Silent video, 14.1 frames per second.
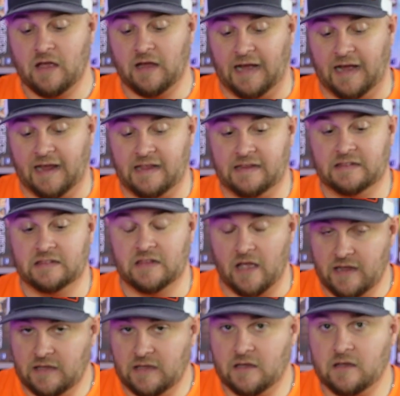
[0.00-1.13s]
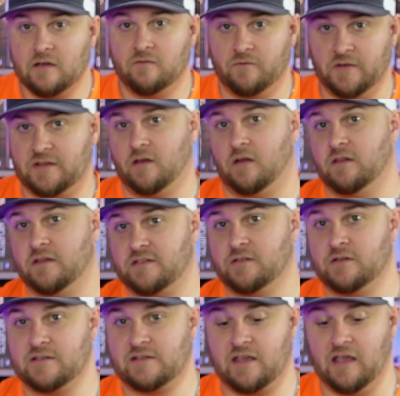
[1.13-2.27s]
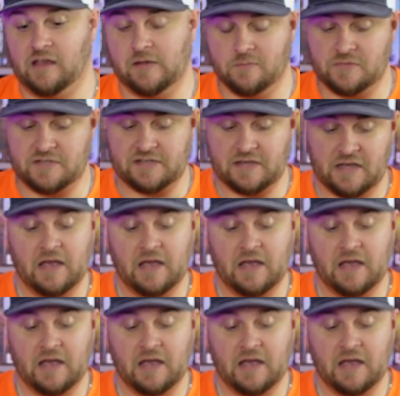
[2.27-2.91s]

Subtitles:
I like Vital Lacerda's games.